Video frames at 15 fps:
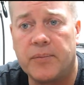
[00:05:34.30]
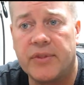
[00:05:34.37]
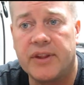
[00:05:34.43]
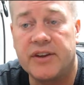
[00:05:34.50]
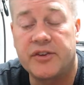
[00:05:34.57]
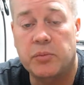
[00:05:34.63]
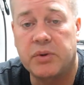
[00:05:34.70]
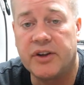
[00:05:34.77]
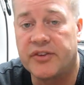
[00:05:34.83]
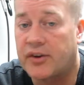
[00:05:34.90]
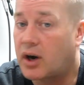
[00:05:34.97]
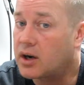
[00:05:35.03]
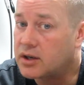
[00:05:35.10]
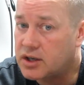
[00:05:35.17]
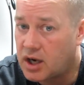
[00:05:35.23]
These splints
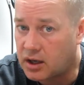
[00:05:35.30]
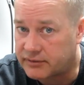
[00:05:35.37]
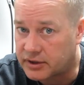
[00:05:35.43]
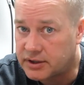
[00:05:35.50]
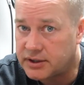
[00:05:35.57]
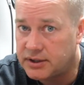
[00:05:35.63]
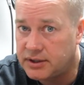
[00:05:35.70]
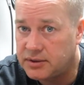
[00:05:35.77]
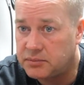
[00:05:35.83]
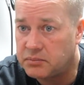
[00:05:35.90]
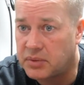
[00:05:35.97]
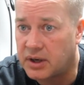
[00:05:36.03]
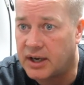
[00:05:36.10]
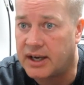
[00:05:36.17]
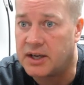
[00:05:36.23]
are covered
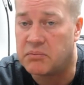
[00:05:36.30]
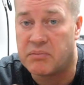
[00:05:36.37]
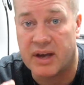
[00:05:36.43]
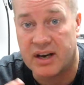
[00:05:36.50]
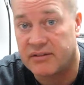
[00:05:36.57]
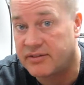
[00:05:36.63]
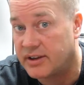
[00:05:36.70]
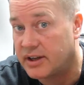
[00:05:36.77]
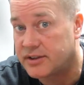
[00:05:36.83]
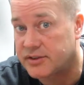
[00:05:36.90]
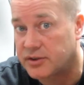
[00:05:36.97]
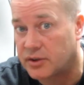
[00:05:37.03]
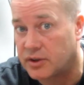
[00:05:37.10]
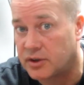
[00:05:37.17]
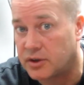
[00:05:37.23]
by
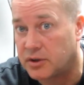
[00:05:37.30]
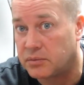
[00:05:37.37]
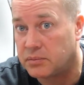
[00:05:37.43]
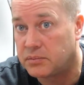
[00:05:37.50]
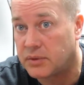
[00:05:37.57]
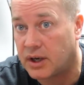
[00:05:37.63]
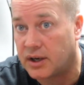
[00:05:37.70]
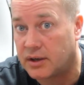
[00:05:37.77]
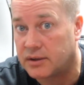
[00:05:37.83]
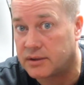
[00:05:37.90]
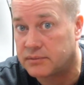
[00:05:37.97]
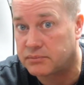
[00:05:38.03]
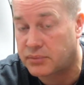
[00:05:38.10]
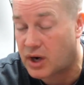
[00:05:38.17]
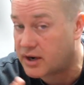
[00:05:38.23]
benefits or
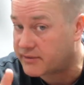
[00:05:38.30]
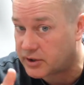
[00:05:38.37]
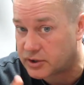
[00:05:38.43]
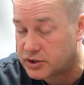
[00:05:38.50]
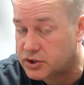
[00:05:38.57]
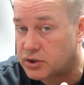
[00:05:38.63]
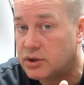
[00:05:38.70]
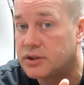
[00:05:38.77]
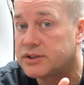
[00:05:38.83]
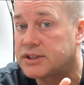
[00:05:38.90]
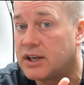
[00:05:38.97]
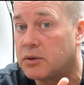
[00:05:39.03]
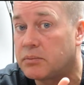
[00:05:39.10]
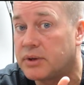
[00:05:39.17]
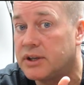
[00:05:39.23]
private insurance
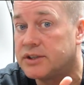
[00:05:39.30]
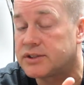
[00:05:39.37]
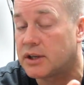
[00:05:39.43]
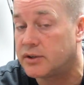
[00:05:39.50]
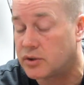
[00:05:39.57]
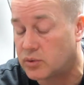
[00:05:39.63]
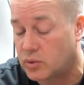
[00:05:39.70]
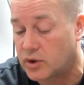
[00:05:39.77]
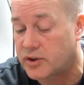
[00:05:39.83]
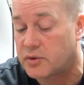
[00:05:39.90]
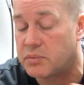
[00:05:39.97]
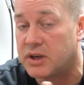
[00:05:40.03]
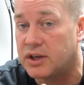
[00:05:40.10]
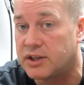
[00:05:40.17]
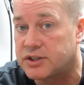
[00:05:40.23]
companies under
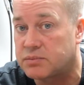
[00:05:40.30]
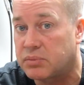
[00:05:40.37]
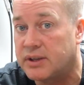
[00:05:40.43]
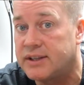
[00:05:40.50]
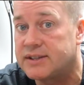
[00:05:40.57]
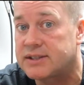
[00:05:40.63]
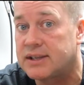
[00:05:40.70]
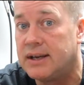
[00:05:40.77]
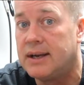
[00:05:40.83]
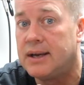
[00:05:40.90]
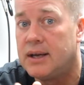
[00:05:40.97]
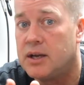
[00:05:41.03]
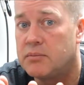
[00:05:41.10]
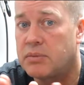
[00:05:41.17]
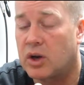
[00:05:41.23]
orthopedic splints,
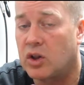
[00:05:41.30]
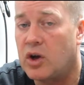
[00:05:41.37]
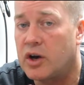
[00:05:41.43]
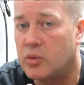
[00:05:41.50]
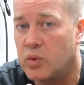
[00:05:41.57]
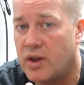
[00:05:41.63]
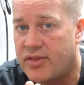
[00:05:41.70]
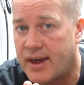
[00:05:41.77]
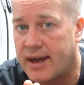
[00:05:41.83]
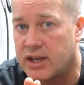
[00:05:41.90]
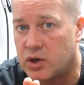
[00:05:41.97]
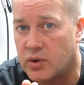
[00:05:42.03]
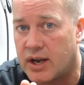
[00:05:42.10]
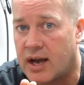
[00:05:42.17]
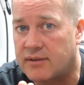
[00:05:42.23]
but along with that
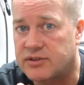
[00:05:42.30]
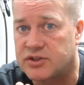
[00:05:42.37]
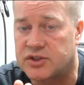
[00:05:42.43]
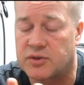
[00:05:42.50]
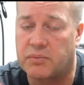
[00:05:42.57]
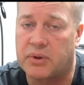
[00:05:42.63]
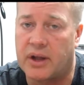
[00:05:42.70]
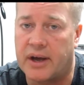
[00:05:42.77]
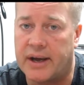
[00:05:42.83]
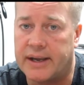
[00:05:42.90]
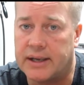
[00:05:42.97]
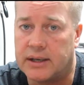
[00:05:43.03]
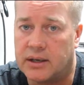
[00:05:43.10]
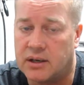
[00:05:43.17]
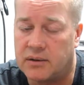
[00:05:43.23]
you would have to
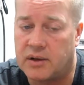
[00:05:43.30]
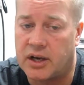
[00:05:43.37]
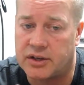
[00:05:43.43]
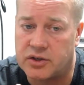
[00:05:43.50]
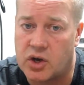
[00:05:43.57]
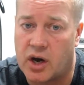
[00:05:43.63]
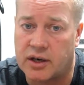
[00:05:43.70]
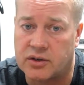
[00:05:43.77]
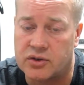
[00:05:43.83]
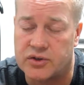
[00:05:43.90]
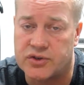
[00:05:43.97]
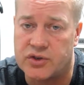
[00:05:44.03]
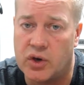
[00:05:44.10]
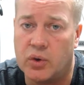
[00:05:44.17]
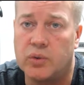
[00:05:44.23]
supply a
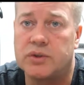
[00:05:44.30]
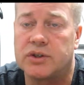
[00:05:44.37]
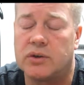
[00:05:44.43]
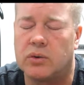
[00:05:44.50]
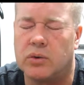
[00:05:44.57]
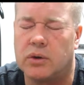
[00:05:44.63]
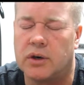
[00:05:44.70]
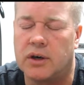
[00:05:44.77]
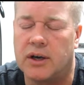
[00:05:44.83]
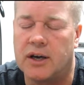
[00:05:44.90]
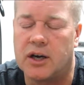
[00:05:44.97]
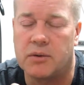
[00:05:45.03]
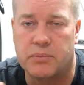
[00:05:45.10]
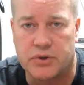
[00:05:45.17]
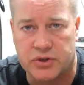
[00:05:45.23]
doctor's note or
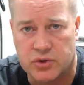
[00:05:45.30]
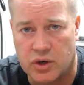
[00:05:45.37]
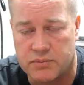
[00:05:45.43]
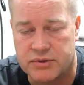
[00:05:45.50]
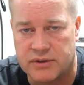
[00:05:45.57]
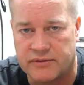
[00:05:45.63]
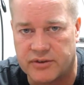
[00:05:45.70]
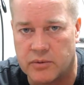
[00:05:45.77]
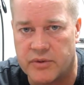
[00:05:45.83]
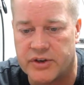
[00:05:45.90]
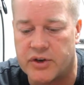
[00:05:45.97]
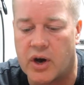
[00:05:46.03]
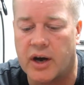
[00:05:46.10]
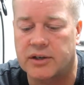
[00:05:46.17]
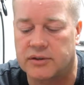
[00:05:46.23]
a prescription from the
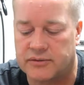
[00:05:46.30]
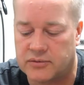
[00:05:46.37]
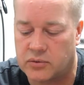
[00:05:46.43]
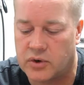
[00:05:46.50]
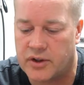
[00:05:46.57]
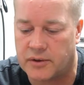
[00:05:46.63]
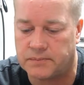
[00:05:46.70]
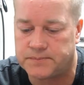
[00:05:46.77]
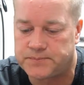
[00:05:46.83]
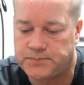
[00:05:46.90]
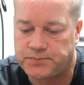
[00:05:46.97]
doctor for them.